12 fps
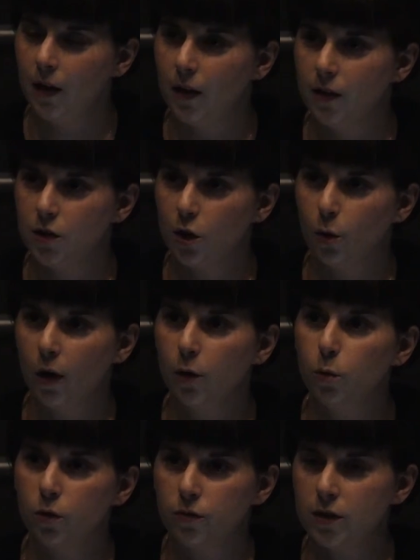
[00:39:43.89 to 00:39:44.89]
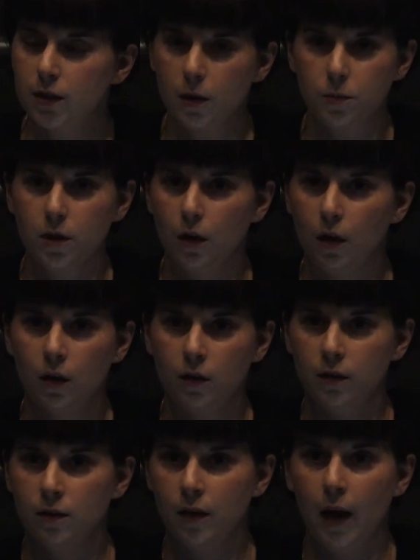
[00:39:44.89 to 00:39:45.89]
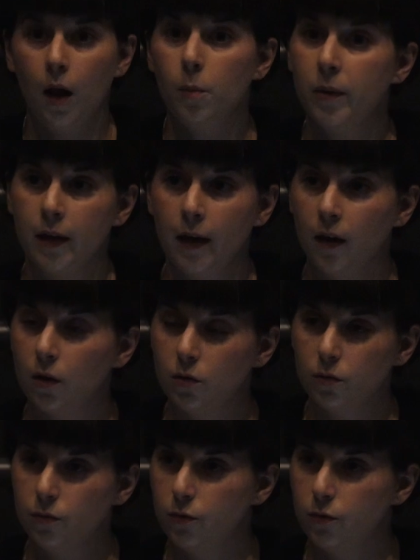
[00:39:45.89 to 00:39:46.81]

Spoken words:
And so I would have skipped on helping out